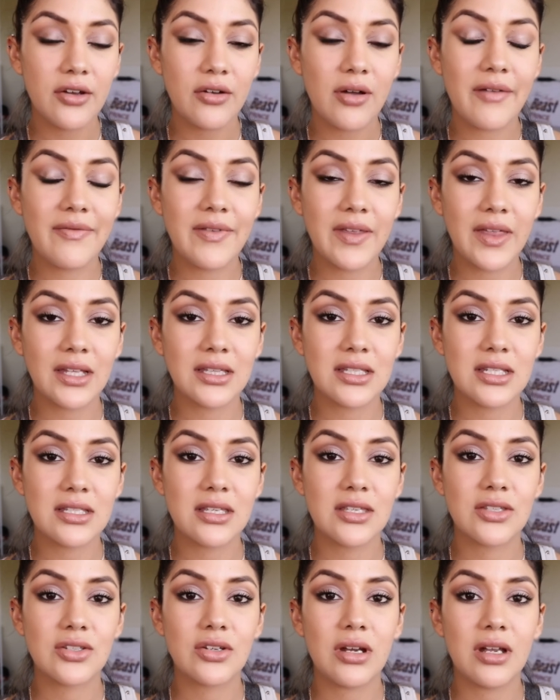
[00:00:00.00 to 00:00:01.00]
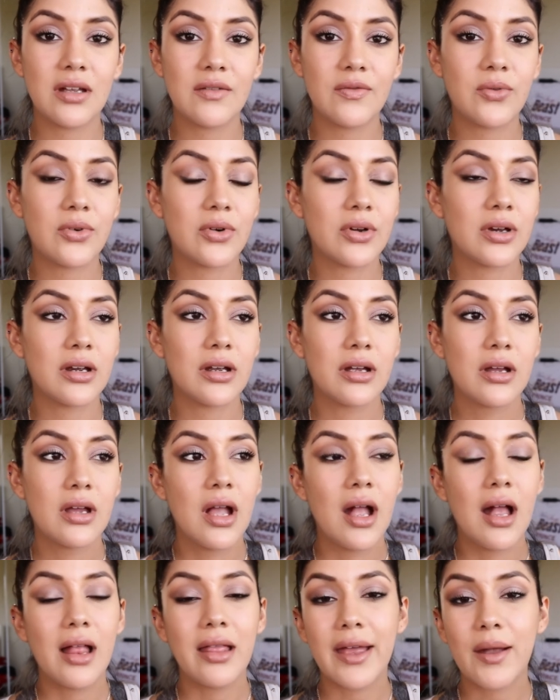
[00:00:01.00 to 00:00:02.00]
I feel like this is great for
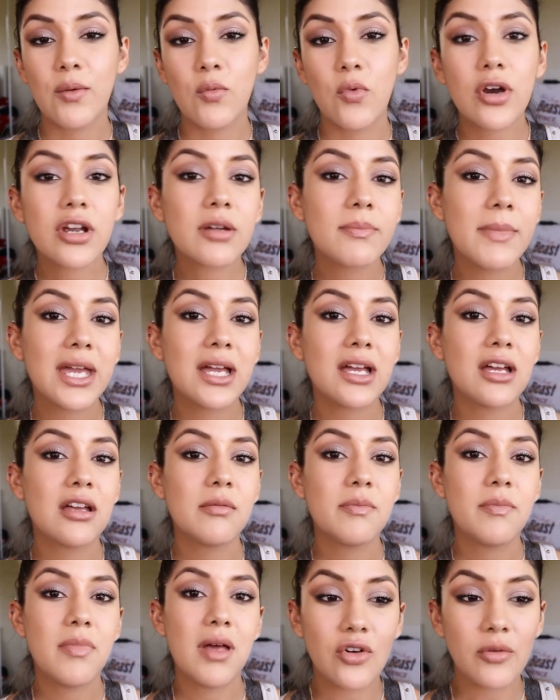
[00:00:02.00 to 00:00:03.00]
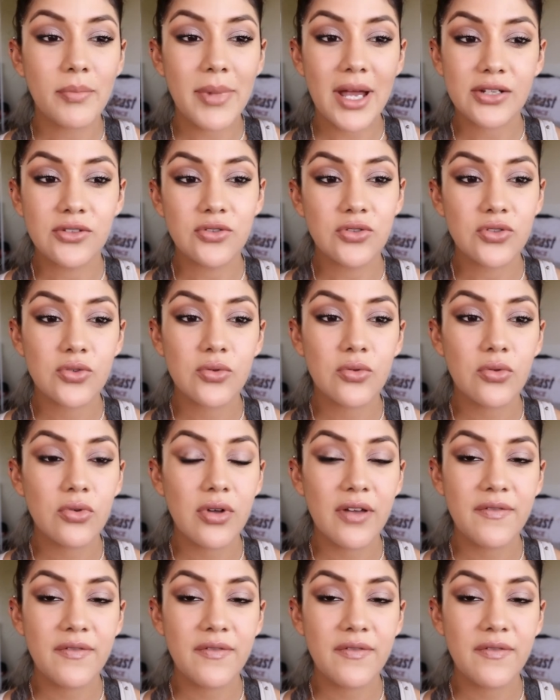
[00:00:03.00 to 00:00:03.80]
like work makeup or back to school.